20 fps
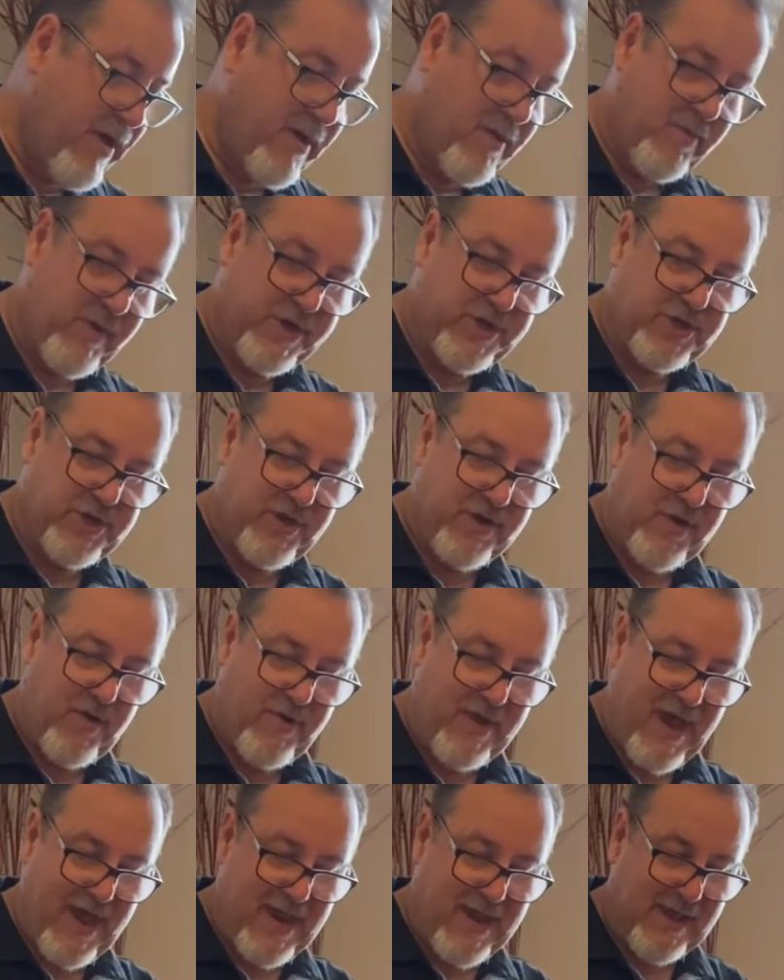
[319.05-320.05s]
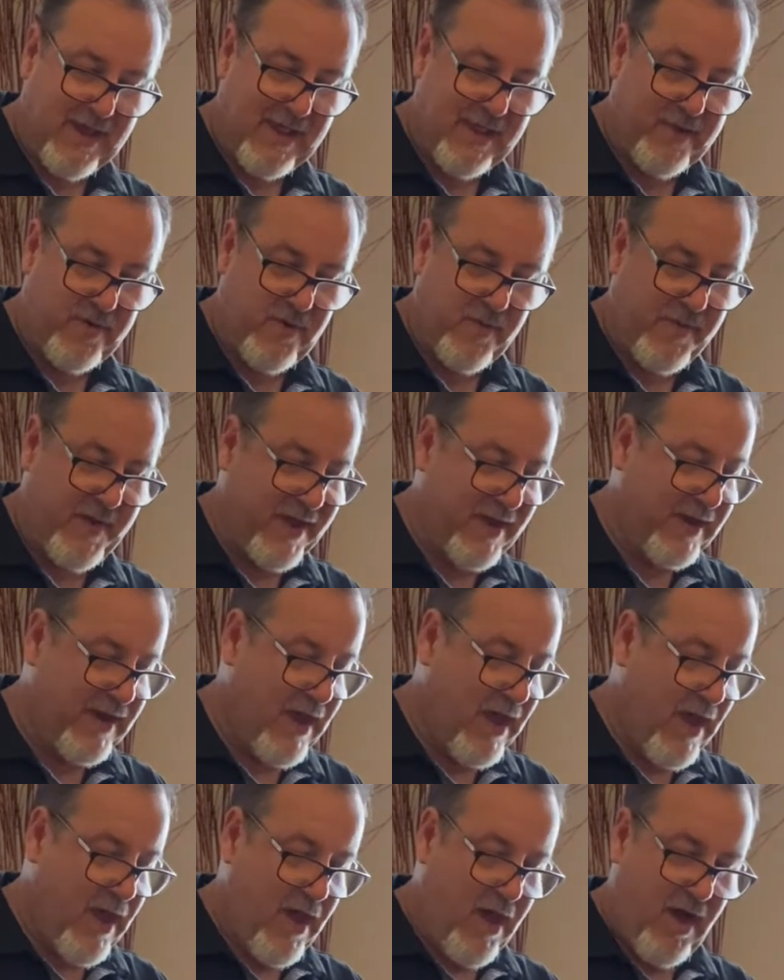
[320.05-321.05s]
which are creating a little bit
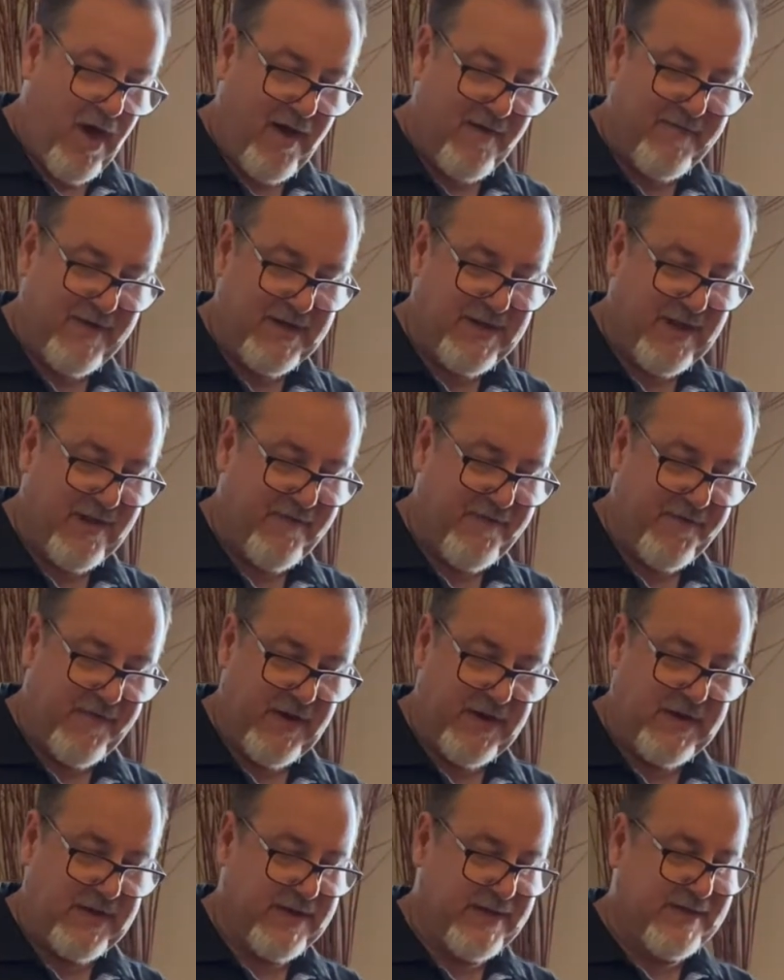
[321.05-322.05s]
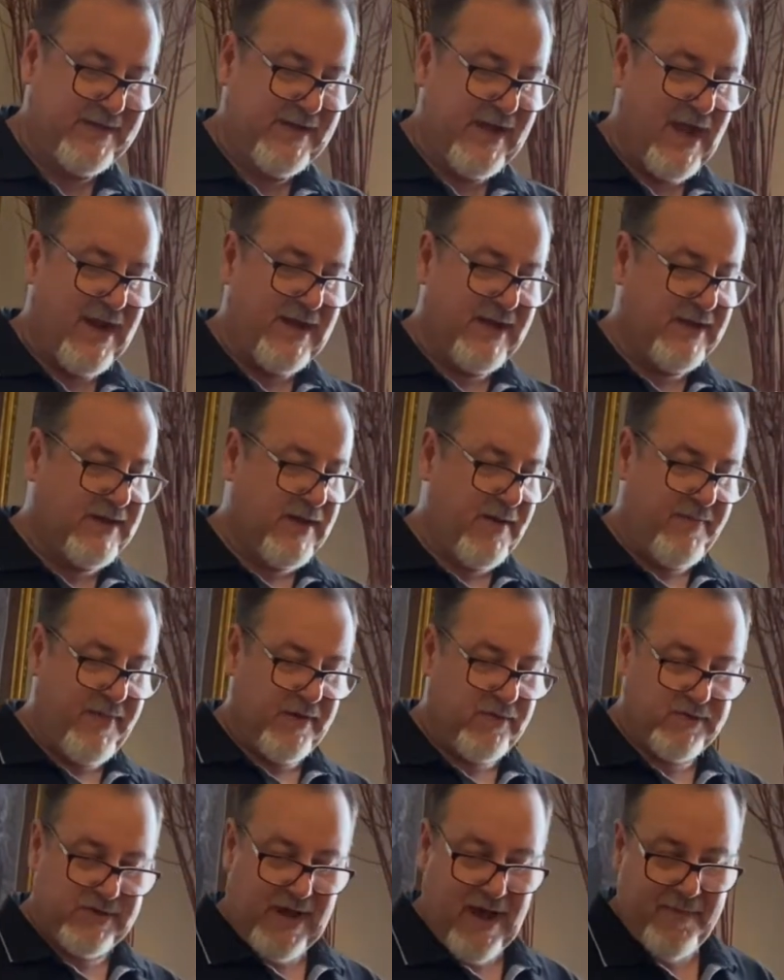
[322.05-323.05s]
of a different, starting to
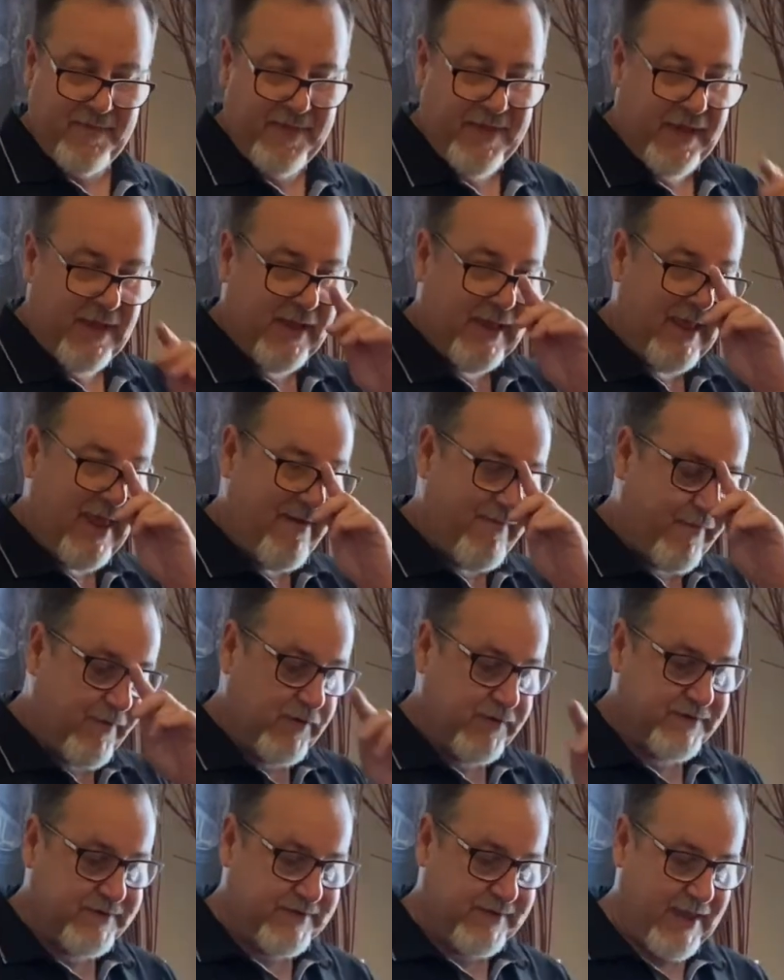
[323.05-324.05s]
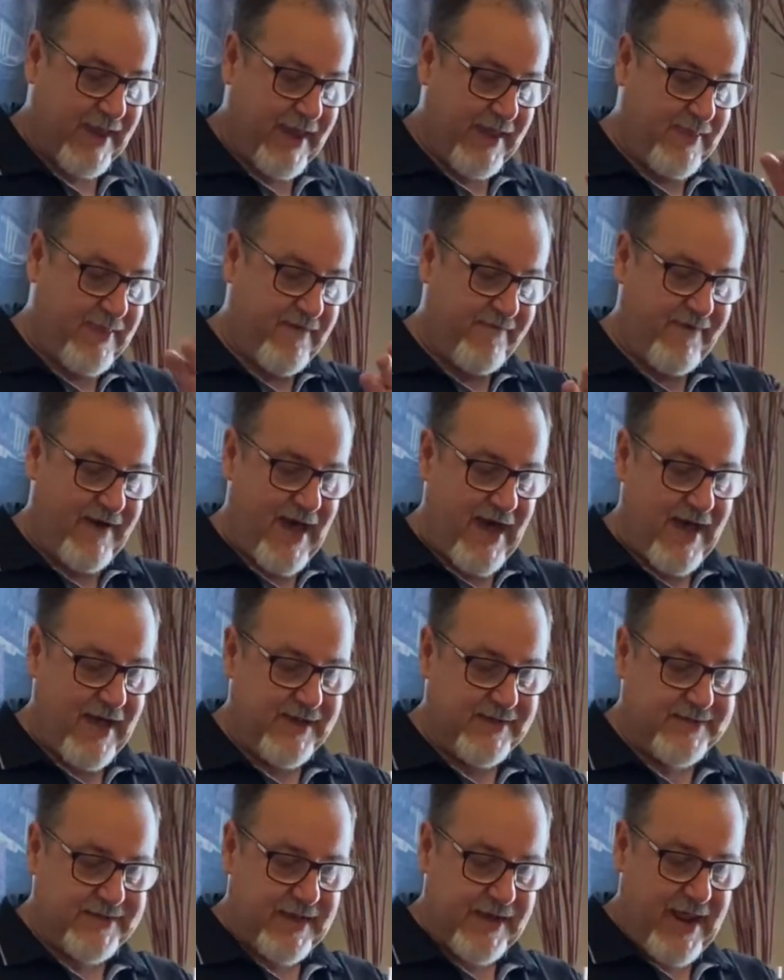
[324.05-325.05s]
build up the levels in the
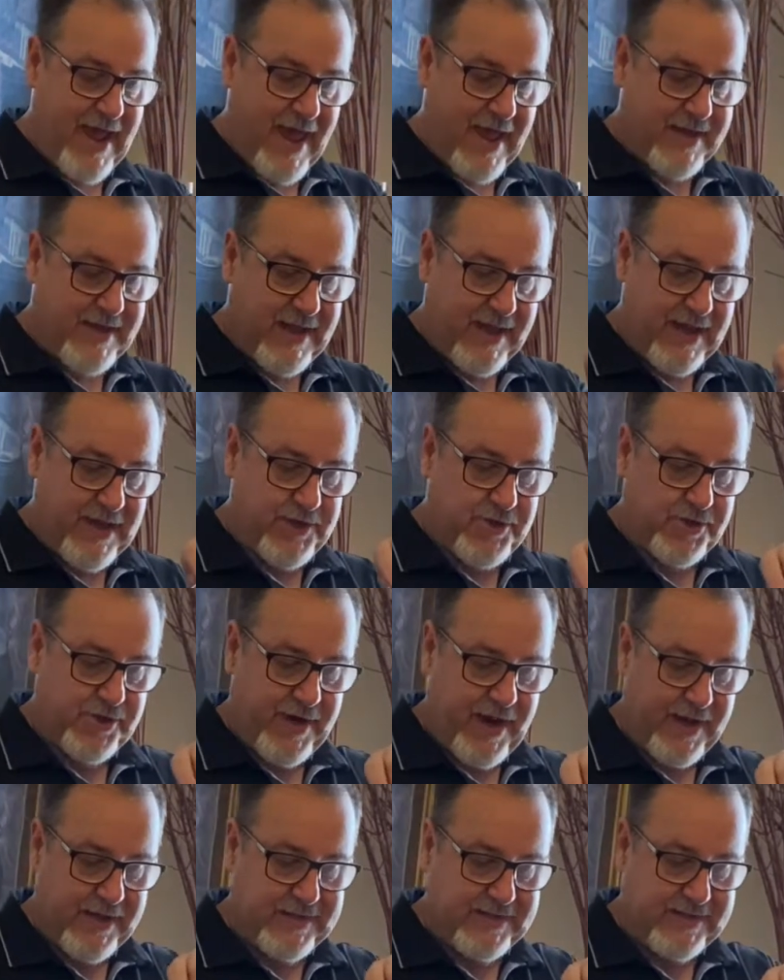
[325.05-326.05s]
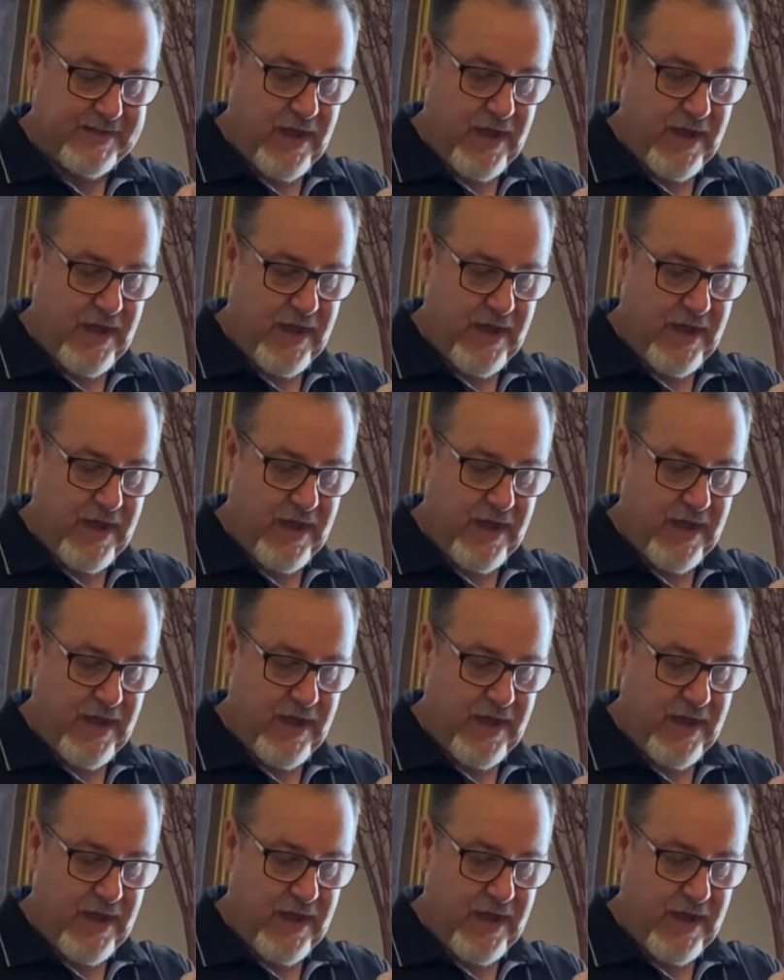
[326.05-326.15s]
vase and add interest.